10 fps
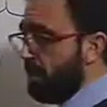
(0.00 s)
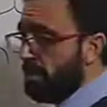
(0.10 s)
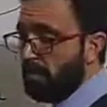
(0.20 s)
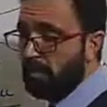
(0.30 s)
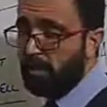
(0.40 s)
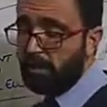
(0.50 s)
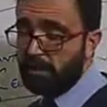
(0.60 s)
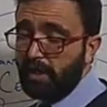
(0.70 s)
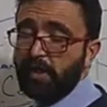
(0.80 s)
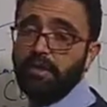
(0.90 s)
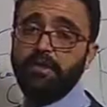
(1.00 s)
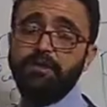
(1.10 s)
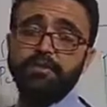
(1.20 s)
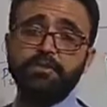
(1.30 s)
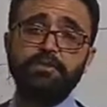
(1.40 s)

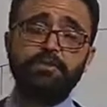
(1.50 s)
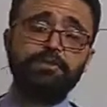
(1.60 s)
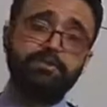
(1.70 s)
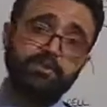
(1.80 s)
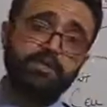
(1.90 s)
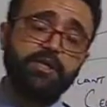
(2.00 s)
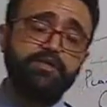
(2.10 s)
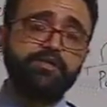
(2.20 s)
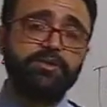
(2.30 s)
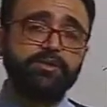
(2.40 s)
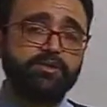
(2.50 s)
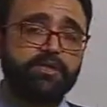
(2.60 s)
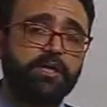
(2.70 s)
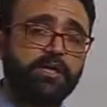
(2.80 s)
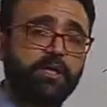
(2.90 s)
organelles, structures
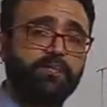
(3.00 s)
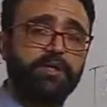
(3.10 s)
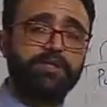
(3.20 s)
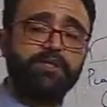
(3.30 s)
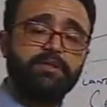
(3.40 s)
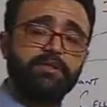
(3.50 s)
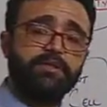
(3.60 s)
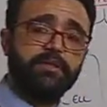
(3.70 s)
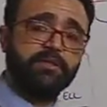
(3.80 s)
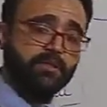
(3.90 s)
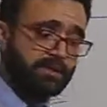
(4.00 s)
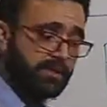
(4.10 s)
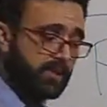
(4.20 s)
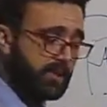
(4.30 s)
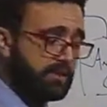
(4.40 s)
that are present in the
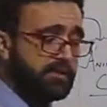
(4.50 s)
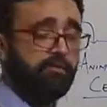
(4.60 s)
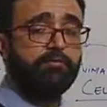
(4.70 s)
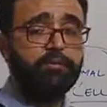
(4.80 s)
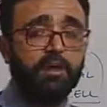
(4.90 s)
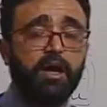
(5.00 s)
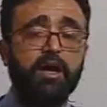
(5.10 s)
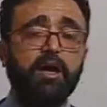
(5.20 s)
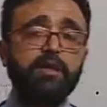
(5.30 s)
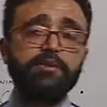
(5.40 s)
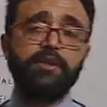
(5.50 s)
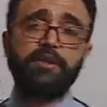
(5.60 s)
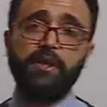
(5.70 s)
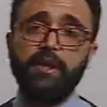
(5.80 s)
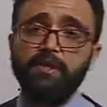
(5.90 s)
cells of plants
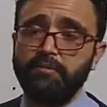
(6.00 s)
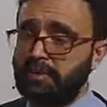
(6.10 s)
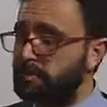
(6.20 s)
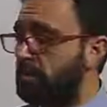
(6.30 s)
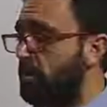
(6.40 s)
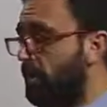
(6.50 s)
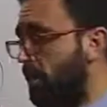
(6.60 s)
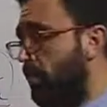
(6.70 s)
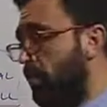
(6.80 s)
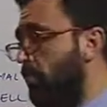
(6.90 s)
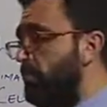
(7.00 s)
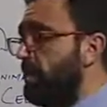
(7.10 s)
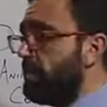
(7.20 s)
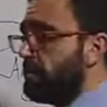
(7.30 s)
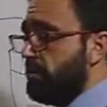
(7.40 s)
and animals. Hope
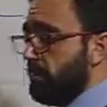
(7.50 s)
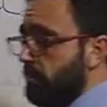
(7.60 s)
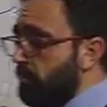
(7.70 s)
that